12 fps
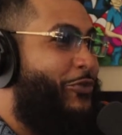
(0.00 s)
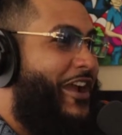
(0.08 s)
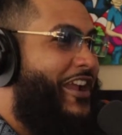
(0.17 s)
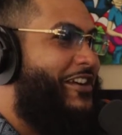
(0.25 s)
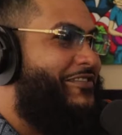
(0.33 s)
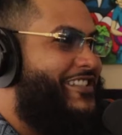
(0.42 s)
you trust,
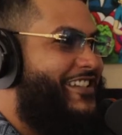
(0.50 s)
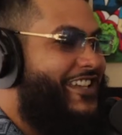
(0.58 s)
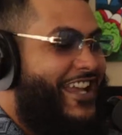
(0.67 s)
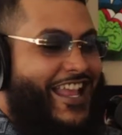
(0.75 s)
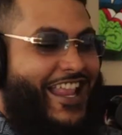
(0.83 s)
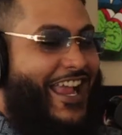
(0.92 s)
wake up
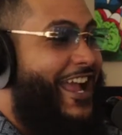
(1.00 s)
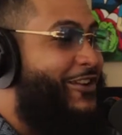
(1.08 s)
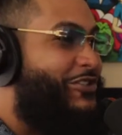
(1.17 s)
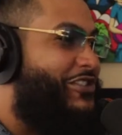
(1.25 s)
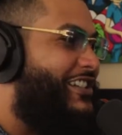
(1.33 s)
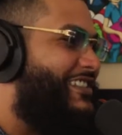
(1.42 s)
like I
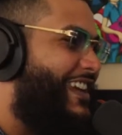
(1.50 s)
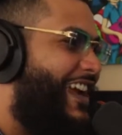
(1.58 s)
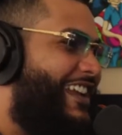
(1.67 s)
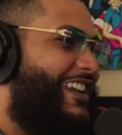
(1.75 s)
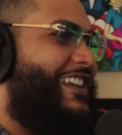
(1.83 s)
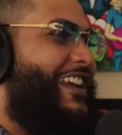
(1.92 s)
don't trust
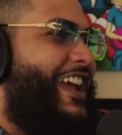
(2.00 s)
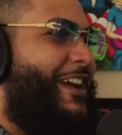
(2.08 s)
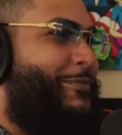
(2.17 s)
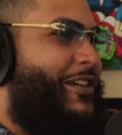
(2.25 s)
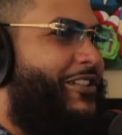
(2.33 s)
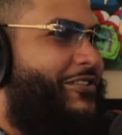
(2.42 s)
any of
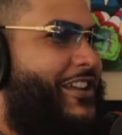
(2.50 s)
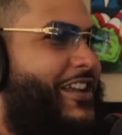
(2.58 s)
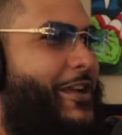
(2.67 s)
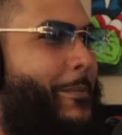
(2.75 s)
that, bro. I don't